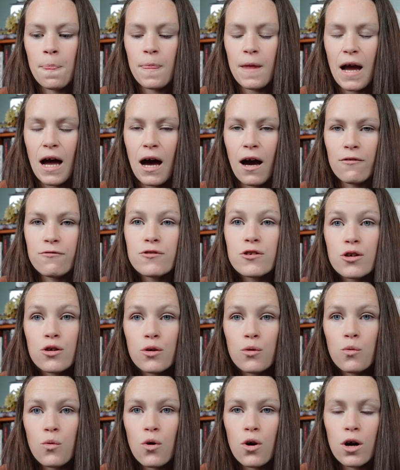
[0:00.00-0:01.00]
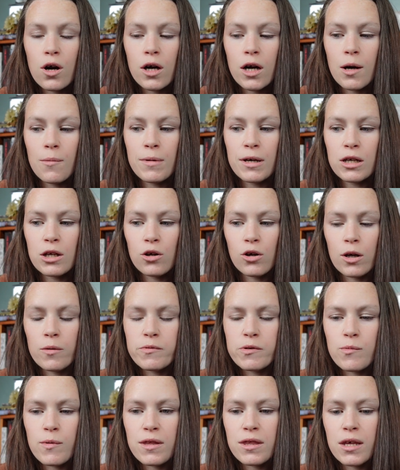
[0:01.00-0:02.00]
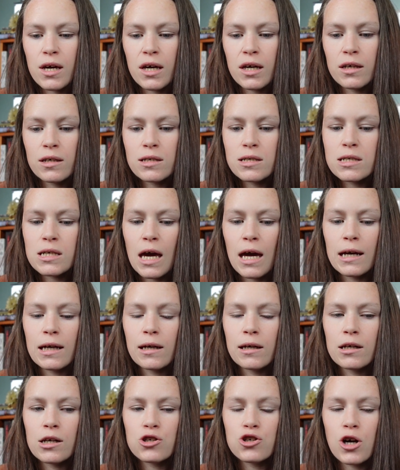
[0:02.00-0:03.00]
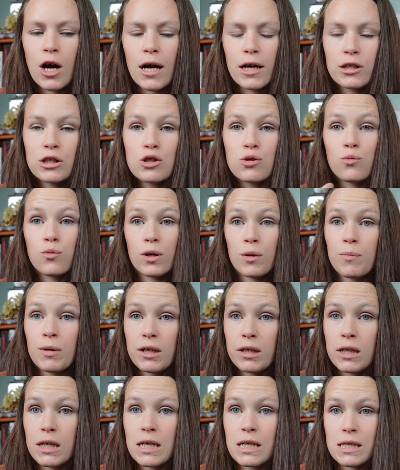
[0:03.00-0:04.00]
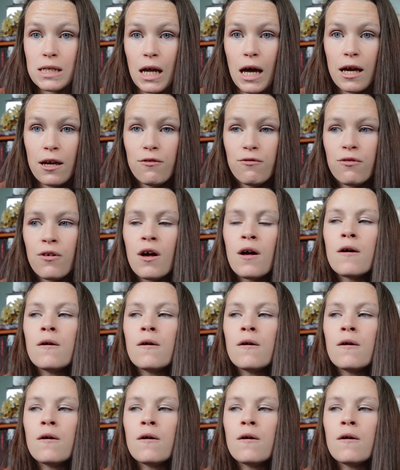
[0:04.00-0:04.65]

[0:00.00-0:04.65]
after the war coming to grips with things and trying to rebuild his life.